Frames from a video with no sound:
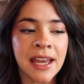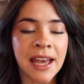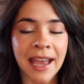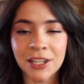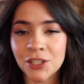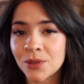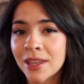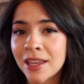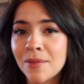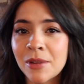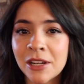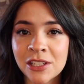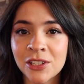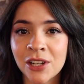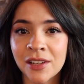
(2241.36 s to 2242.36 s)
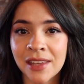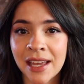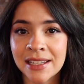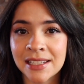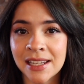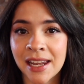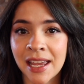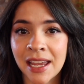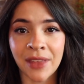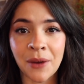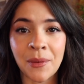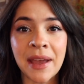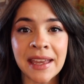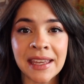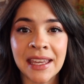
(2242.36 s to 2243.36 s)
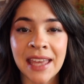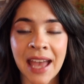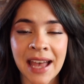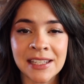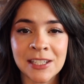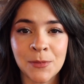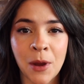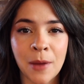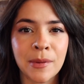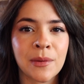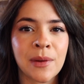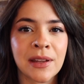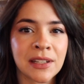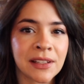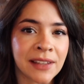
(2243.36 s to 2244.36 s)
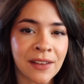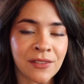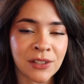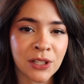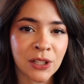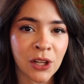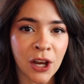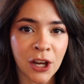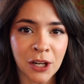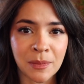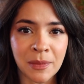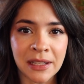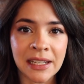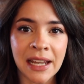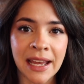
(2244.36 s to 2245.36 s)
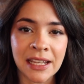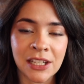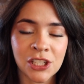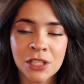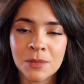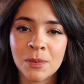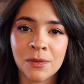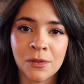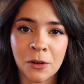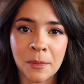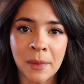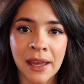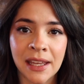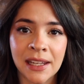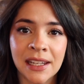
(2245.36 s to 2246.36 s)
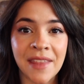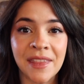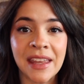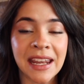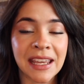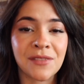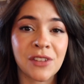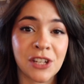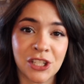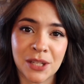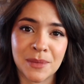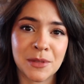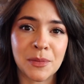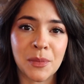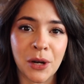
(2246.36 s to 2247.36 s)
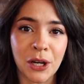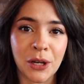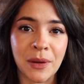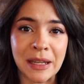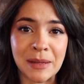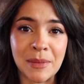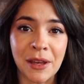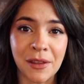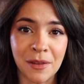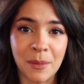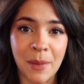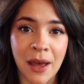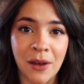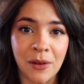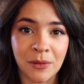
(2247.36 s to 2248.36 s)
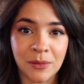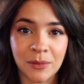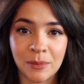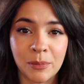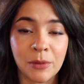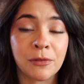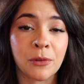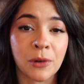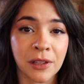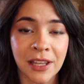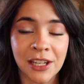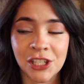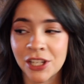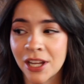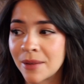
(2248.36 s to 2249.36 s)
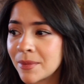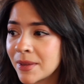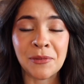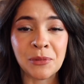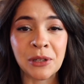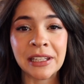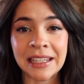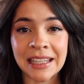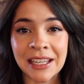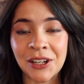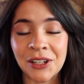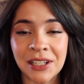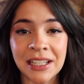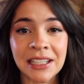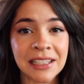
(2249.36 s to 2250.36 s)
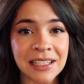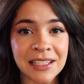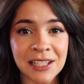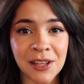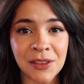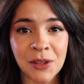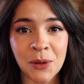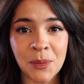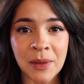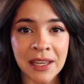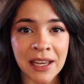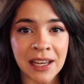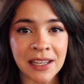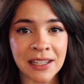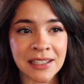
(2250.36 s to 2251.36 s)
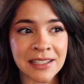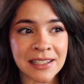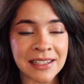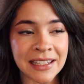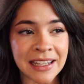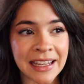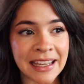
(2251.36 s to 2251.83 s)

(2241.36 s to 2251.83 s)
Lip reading: I do think I'm gonna start that today. That way I can cast probably around 11 o'clock or midnight, just before bed, and then I can finish them tomorrow and mail them out before lunchtime. I'm really eager to get these done though, because